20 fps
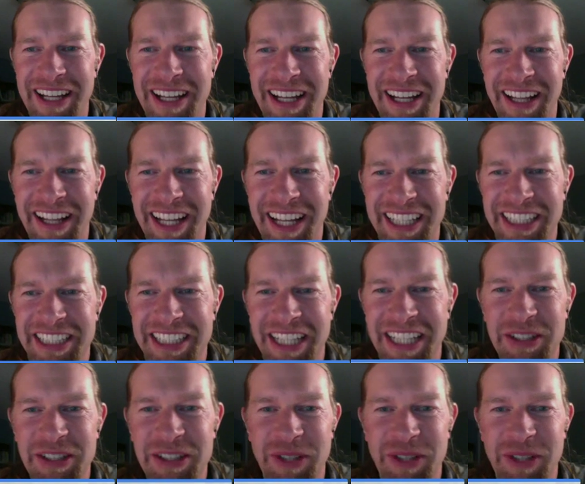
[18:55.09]
Alexis, I
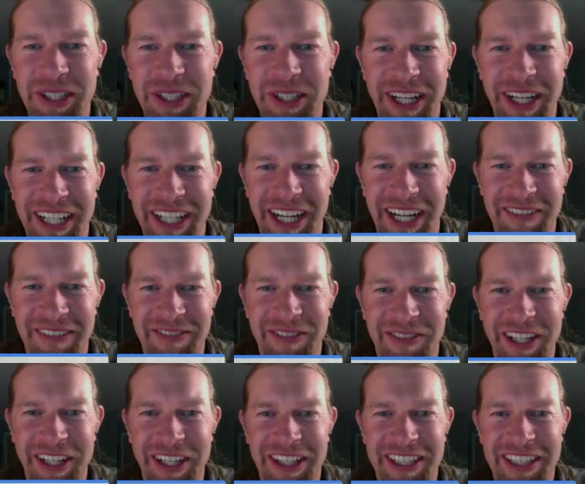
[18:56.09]
was wondering,
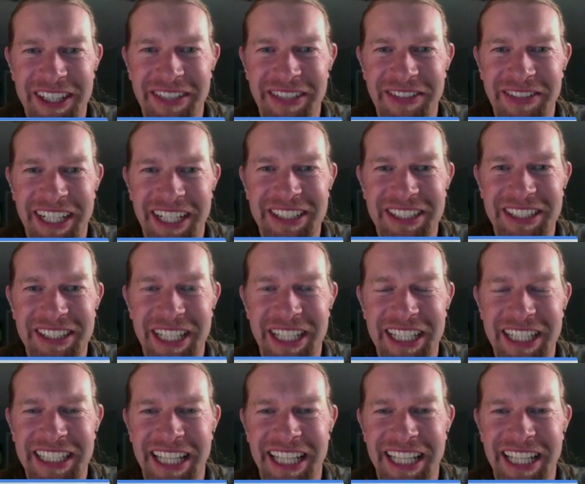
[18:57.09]
something else is